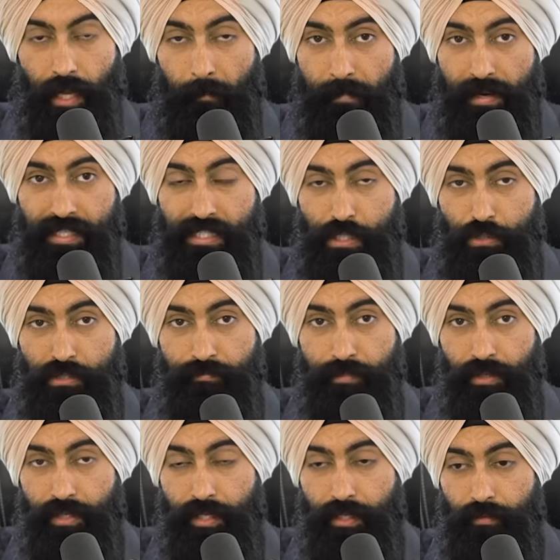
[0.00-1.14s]
a mixed use
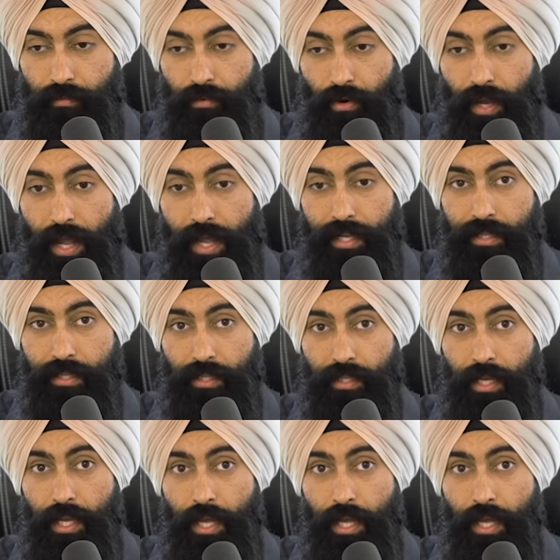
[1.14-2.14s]
building or anything.